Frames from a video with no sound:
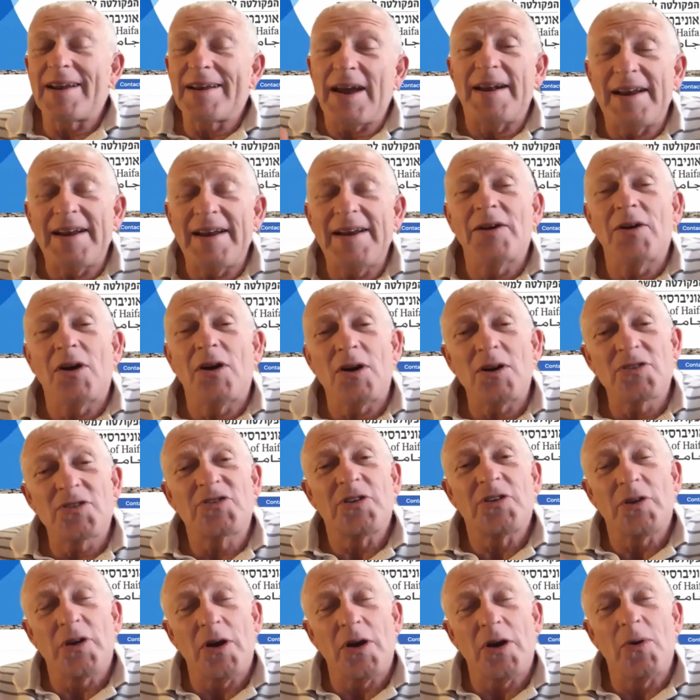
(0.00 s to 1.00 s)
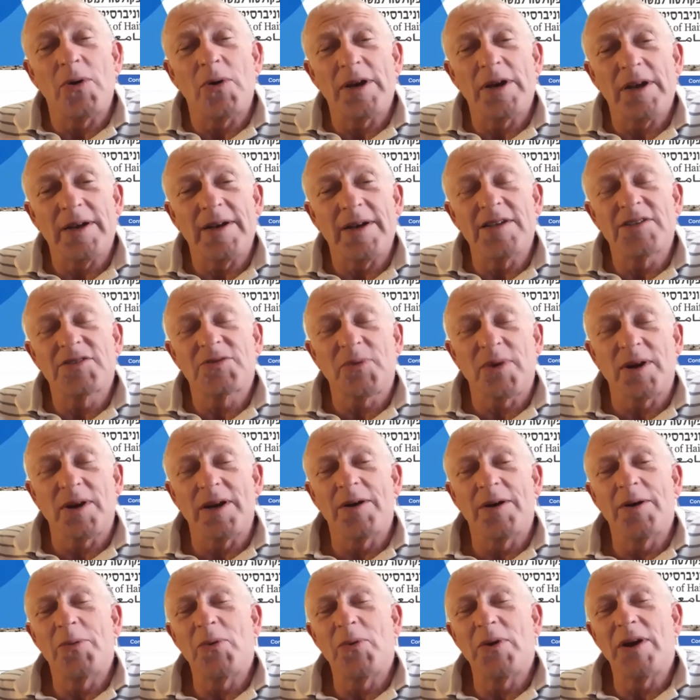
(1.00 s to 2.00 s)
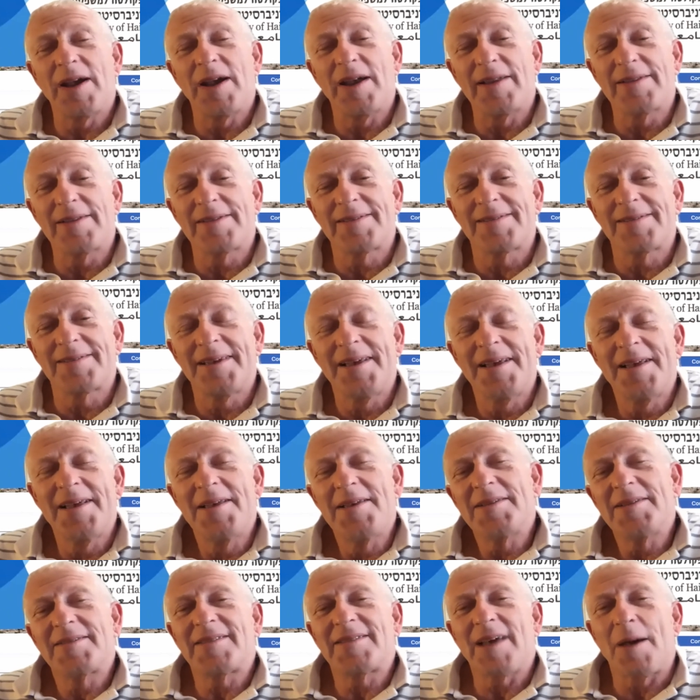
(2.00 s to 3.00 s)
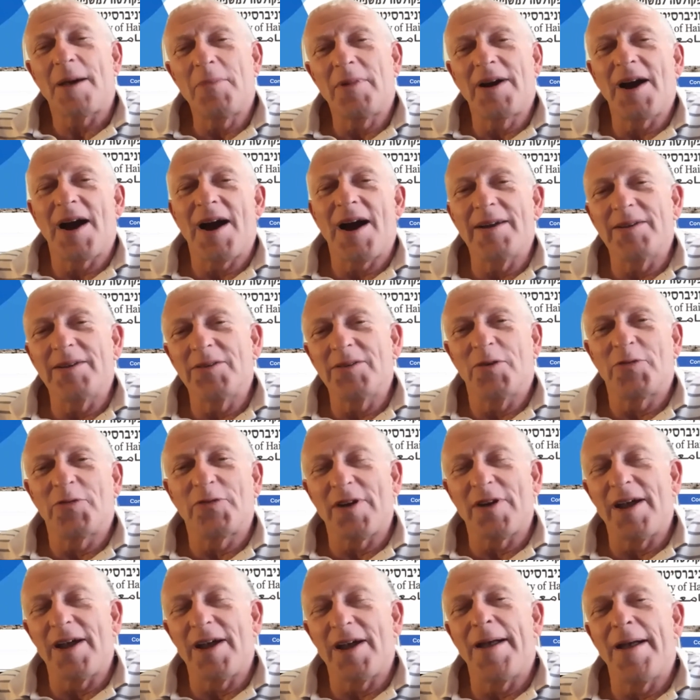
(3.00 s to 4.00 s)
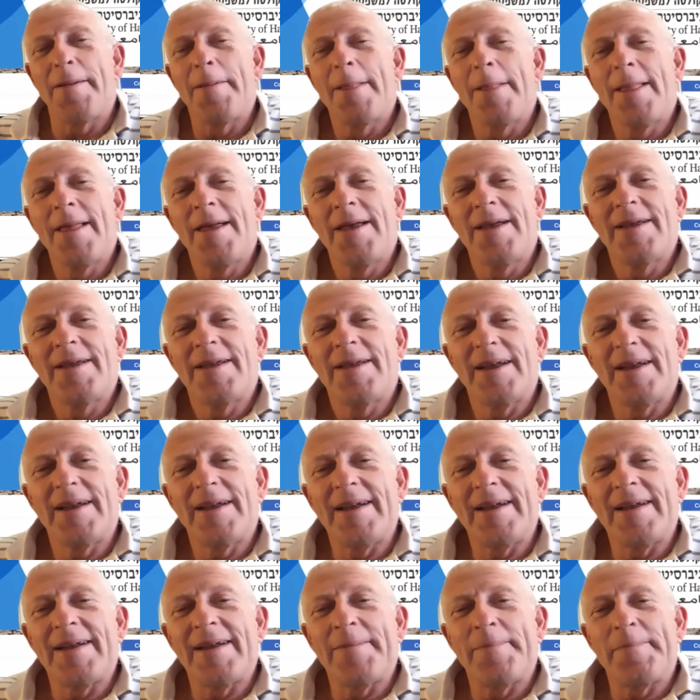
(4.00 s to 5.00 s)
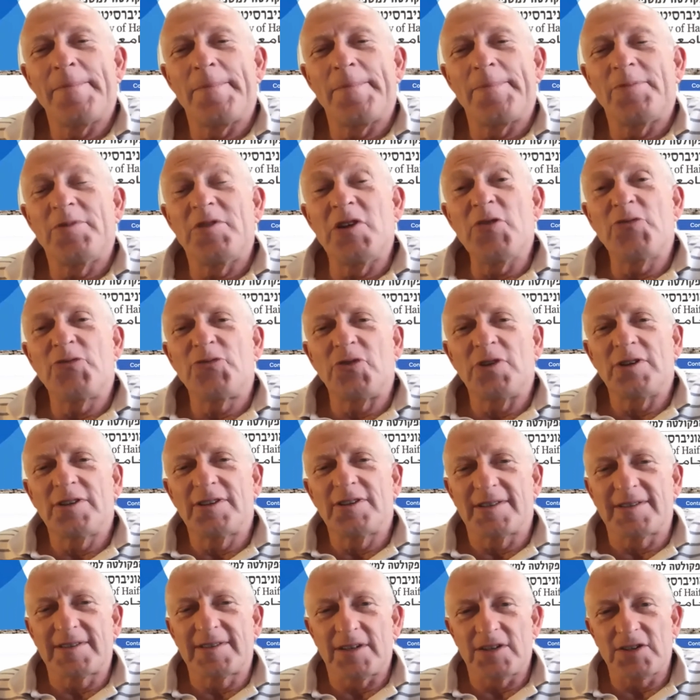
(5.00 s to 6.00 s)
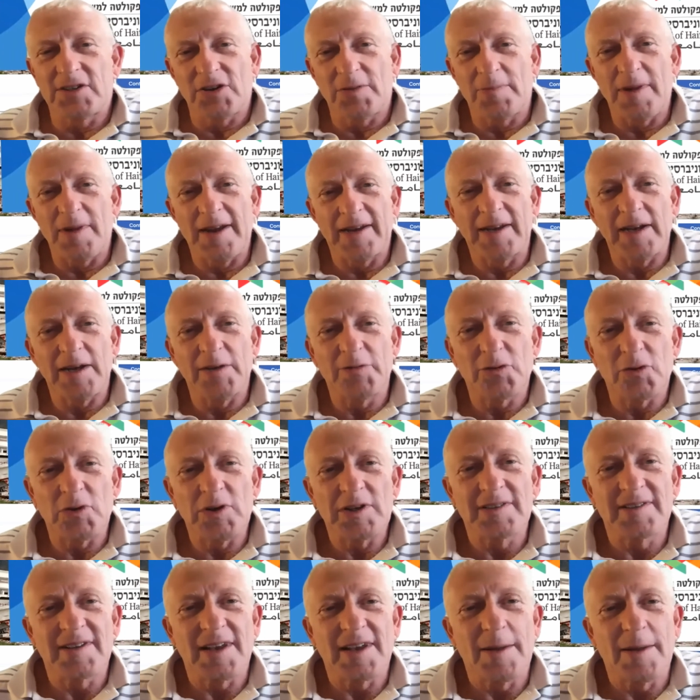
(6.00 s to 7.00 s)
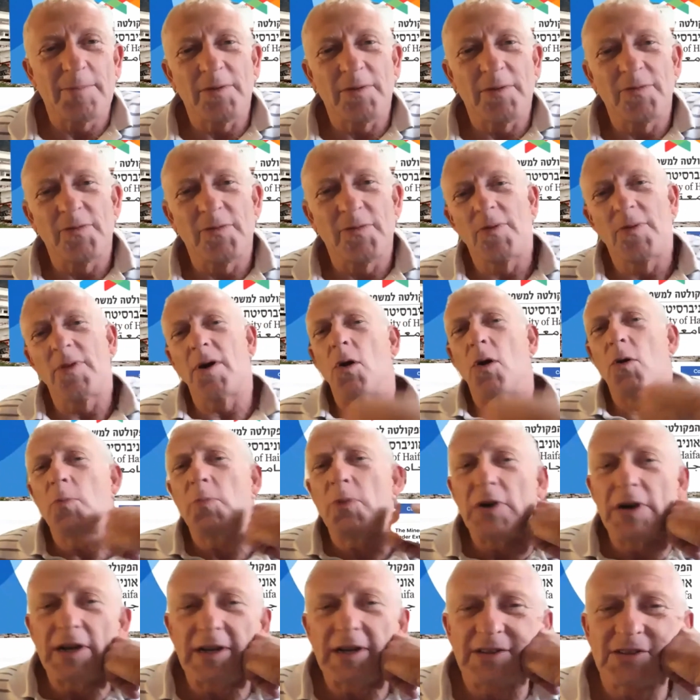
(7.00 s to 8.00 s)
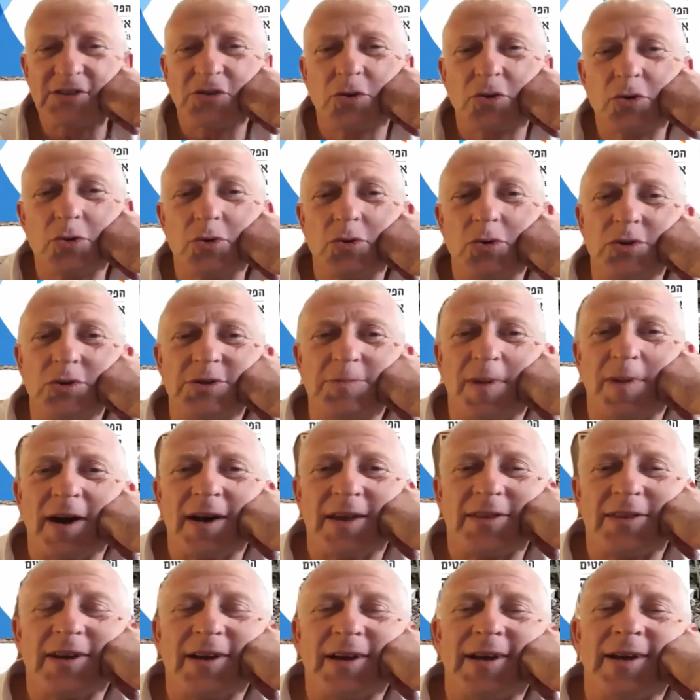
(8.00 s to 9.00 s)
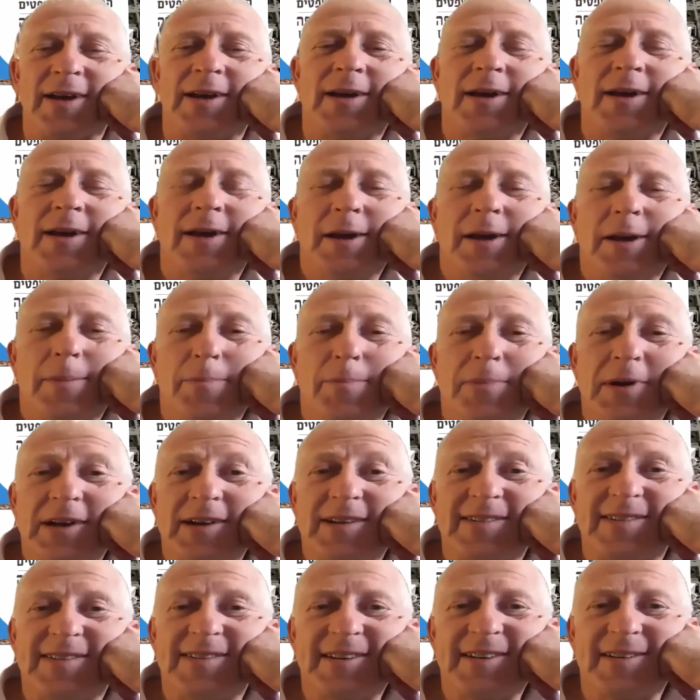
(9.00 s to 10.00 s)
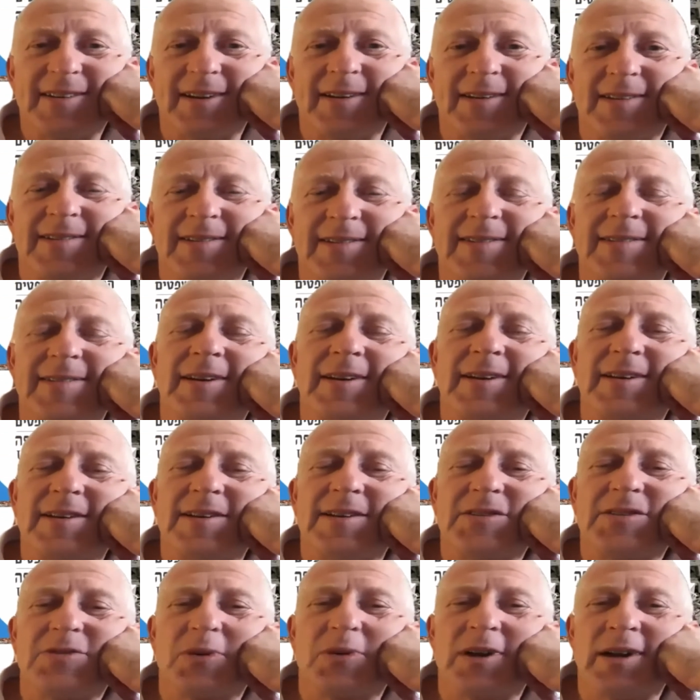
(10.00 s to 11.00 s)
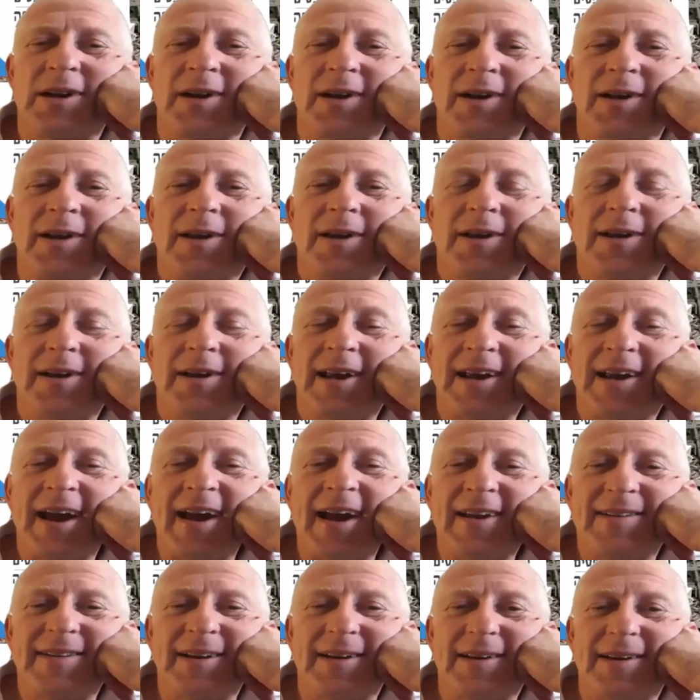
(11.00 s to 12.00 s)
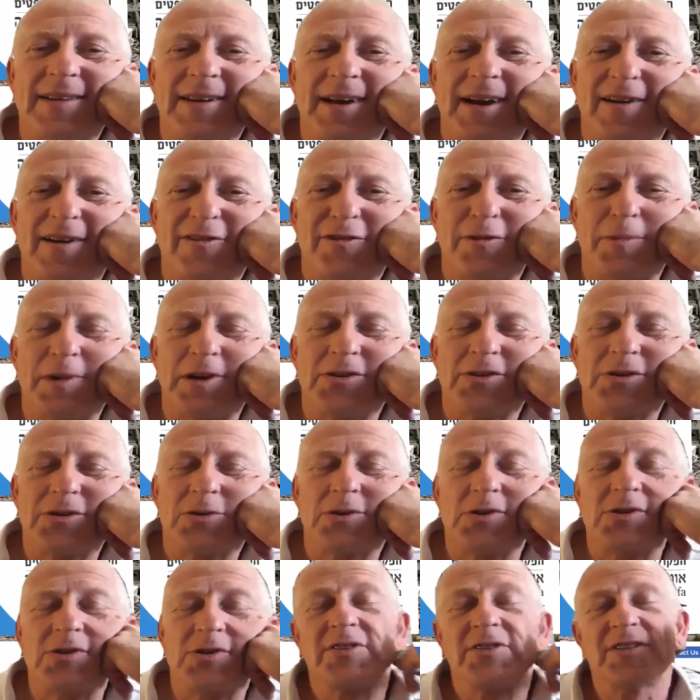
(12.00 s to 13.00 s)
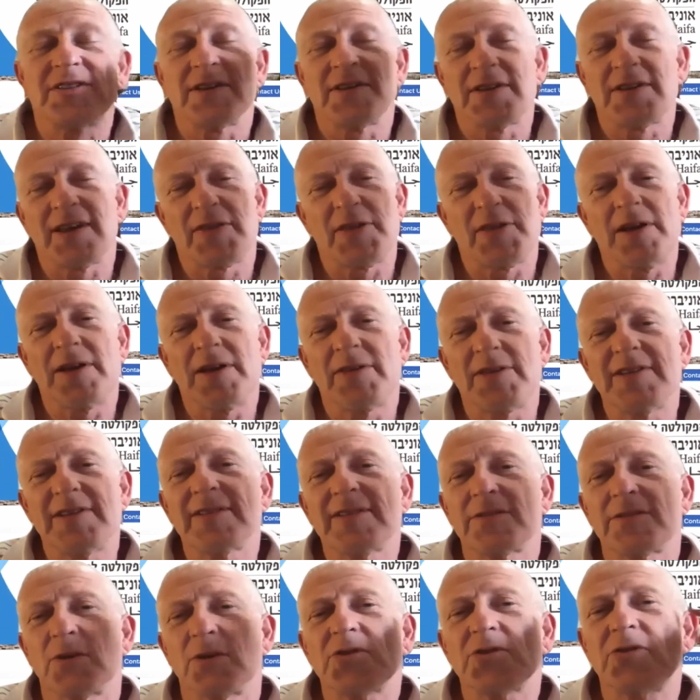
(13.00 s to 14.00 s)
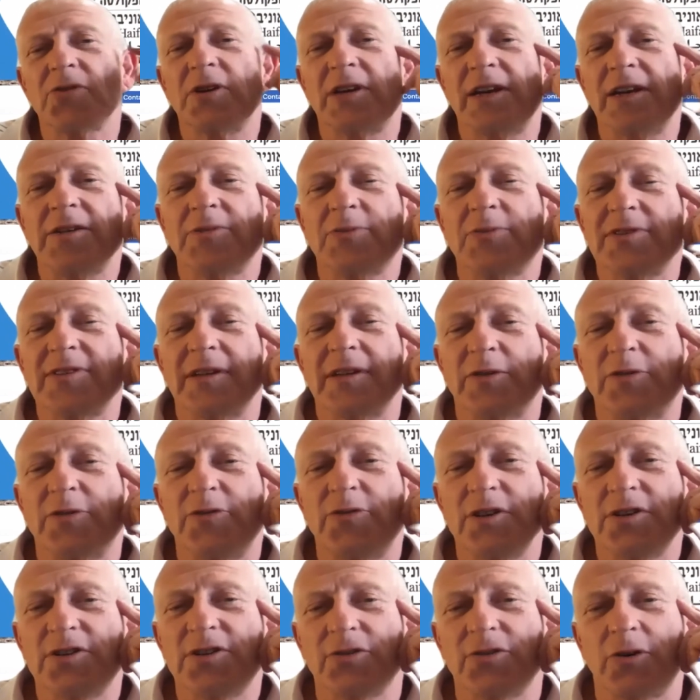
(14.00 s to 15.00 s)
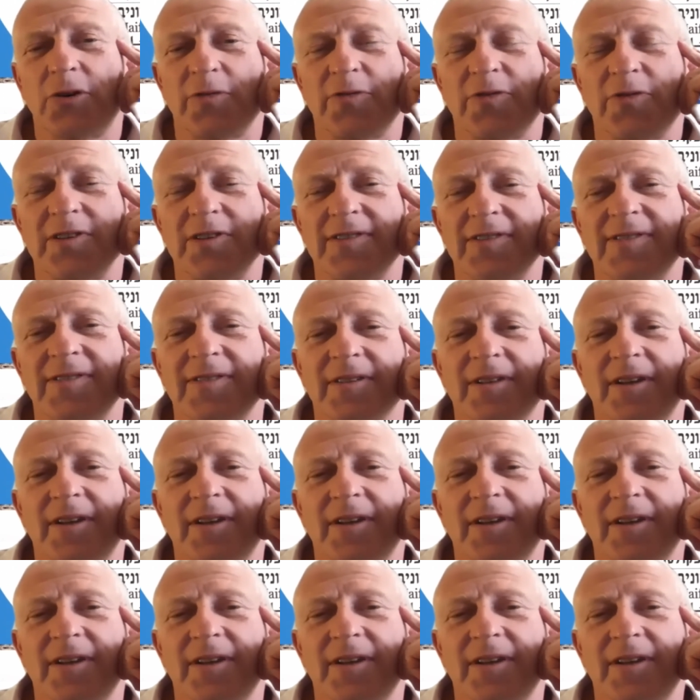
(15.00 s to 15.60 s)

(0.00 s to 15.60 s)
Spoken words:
and here also, in Israel, we had some kind of a different decision-making, for example, from opening schools by the big cities in Israel, negating the government orders. And I think this is also an interesting feature of this